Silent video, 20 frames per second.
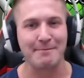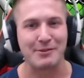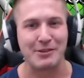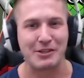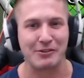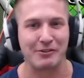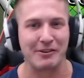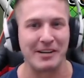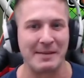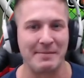
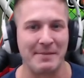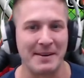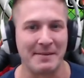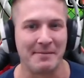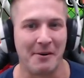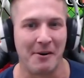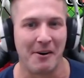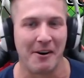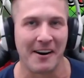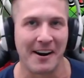streaming
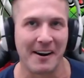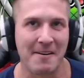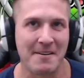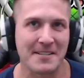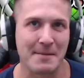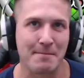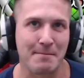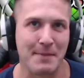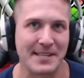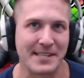more. It
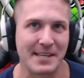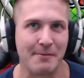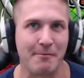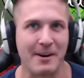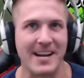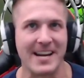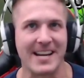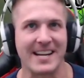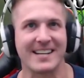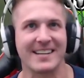was a busy
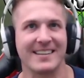week.